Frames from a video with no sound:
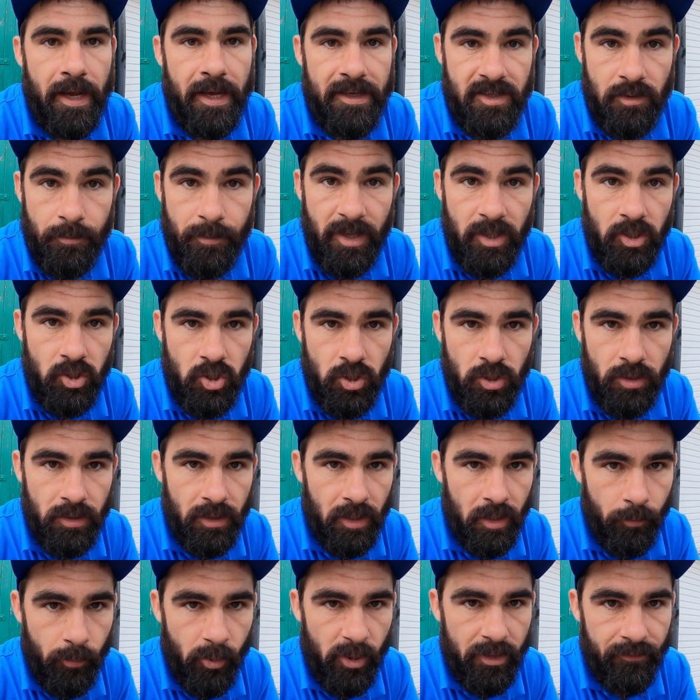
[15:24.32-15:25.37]
Now, as I mentioned
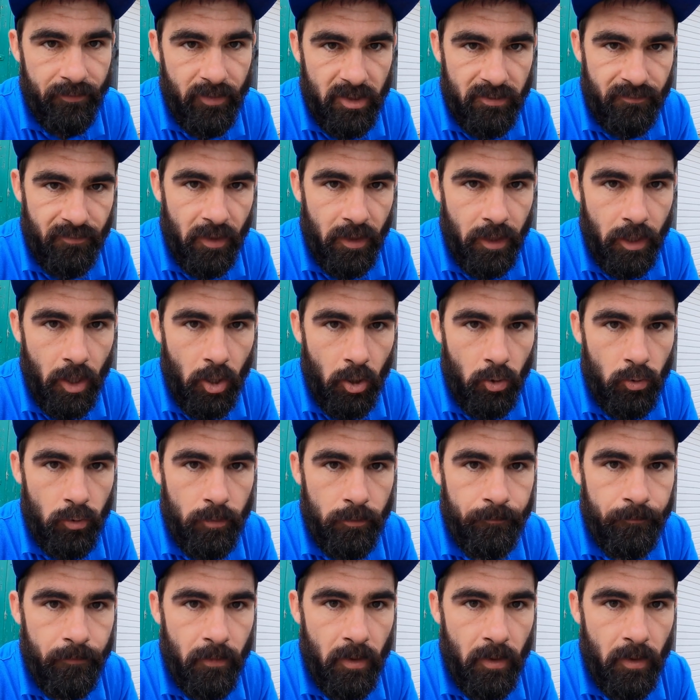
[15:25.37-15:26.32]
in a previous video,